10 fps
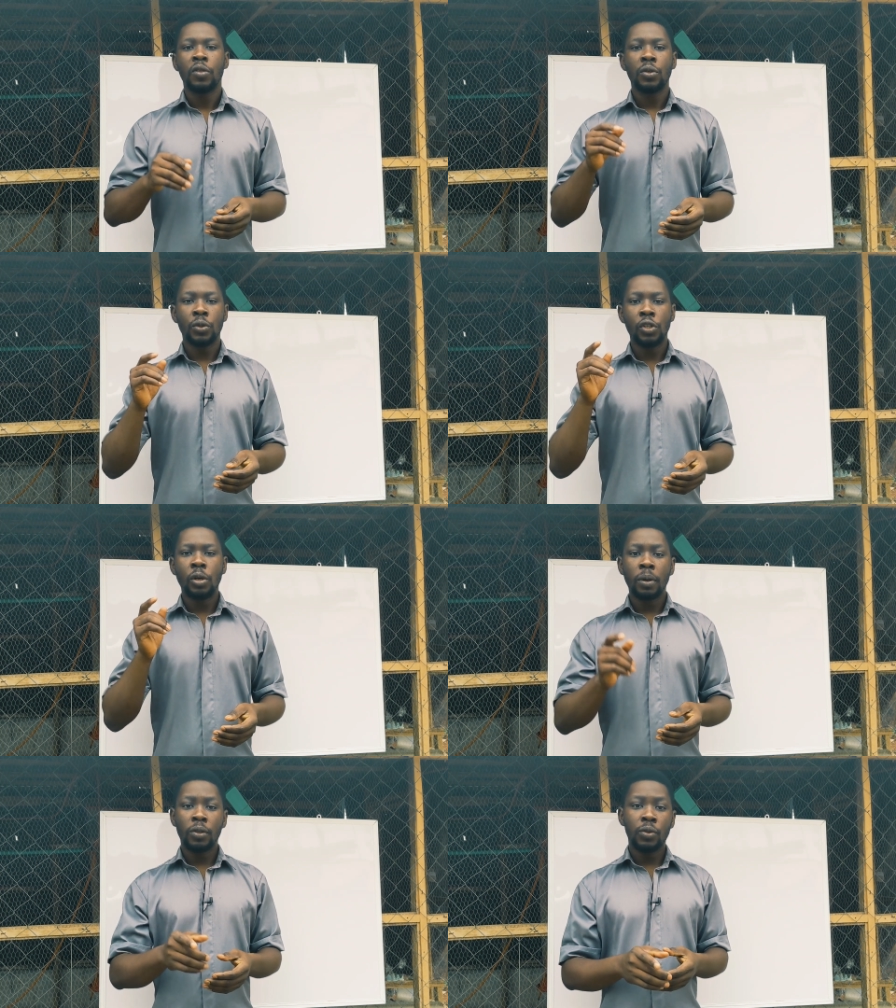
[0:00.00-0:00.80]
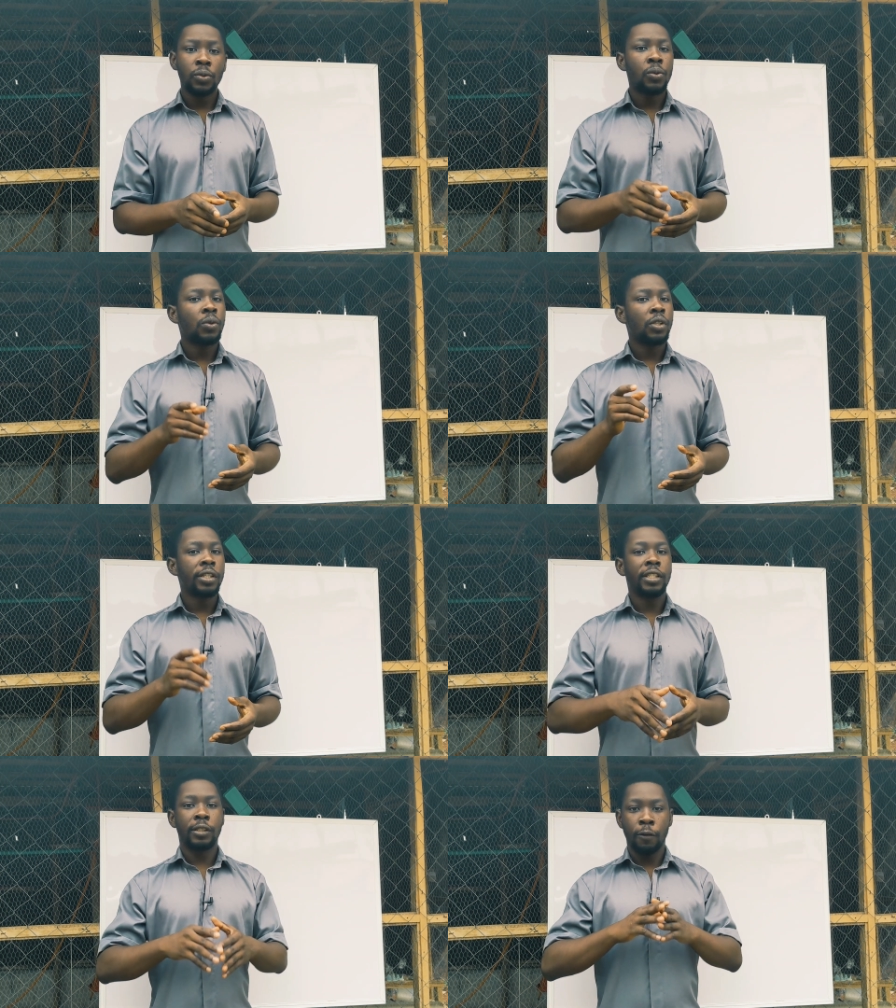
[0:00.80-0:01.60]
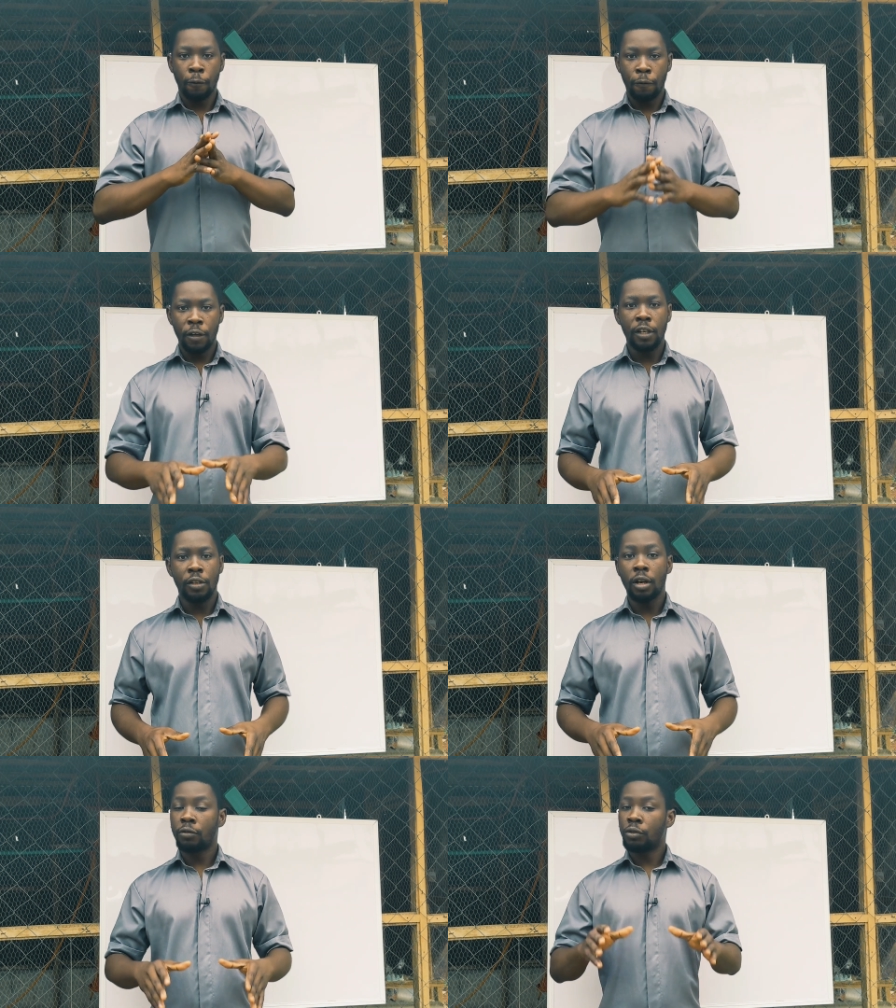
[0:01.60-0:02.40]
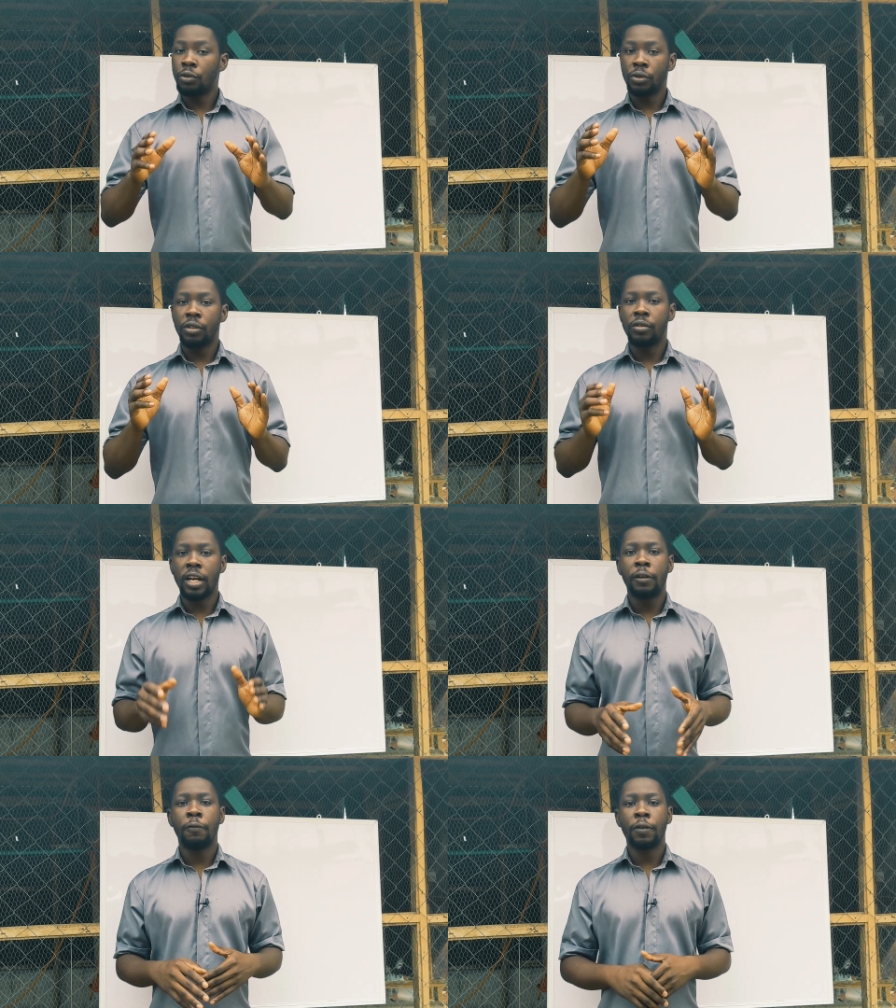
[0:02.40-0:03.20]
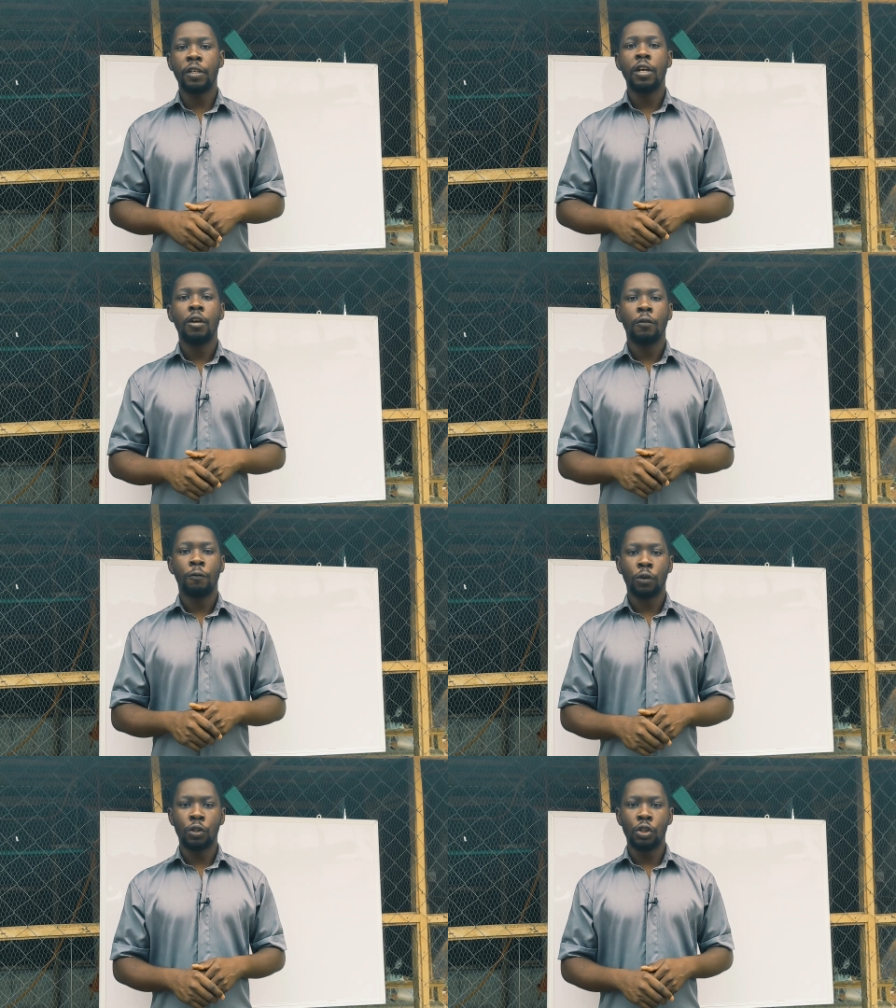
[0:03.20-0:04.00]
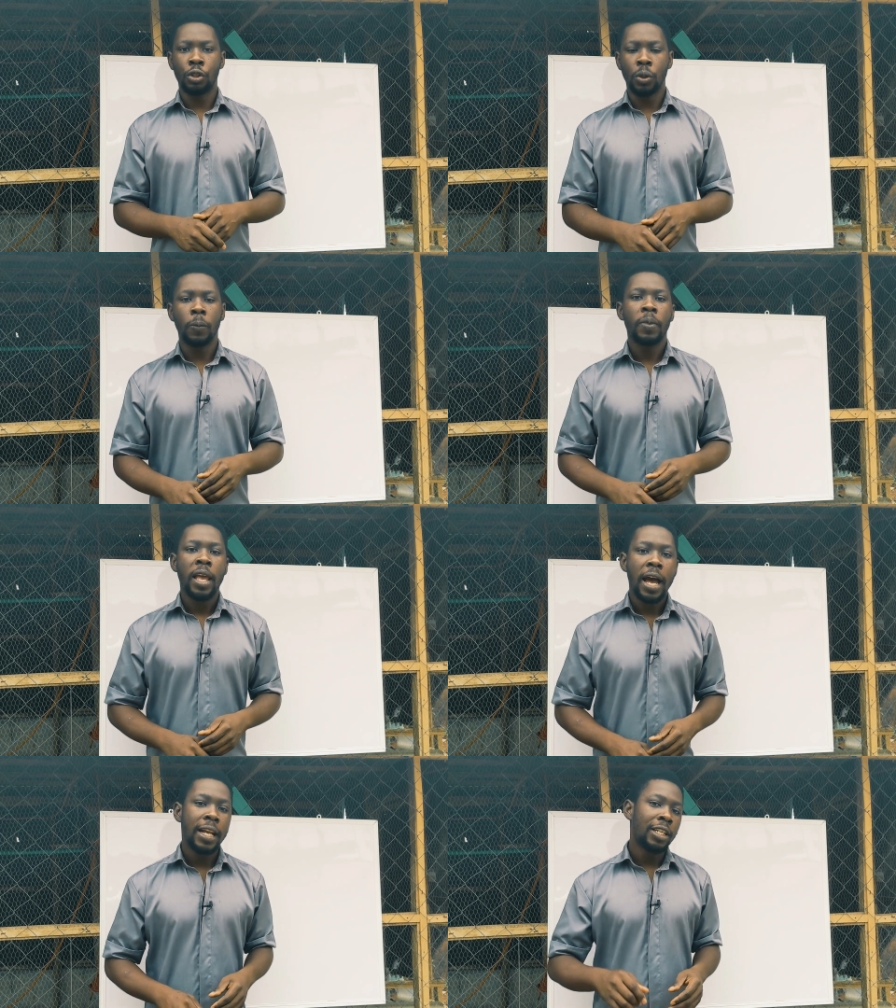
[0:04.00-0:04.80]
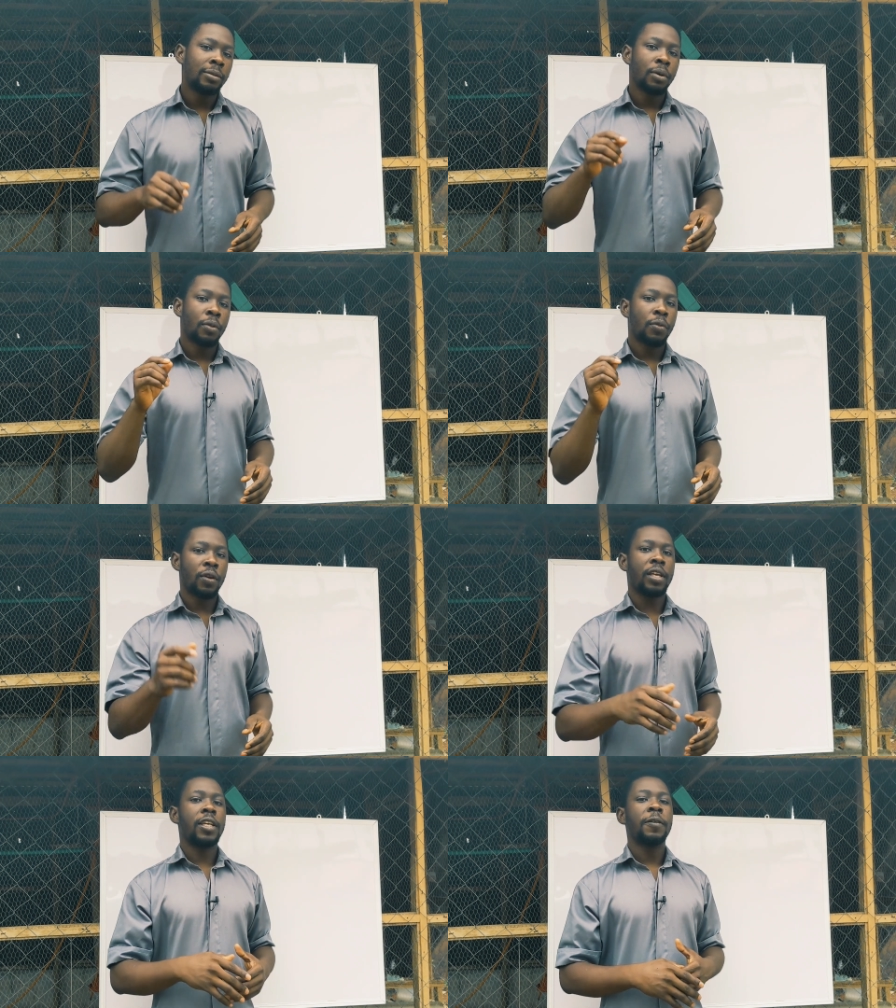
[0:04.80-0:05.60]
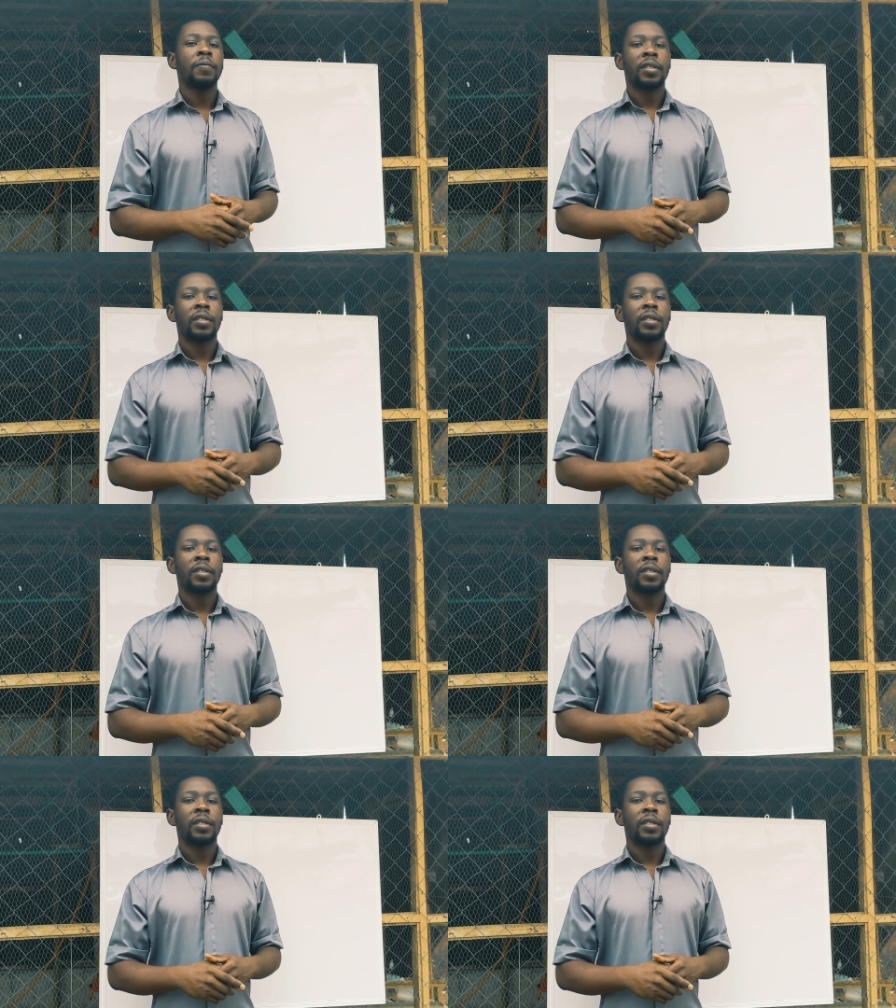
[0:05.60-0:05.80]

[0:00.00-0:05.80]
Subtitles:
So number two is feeding. You have to choose the right feed for you. And number three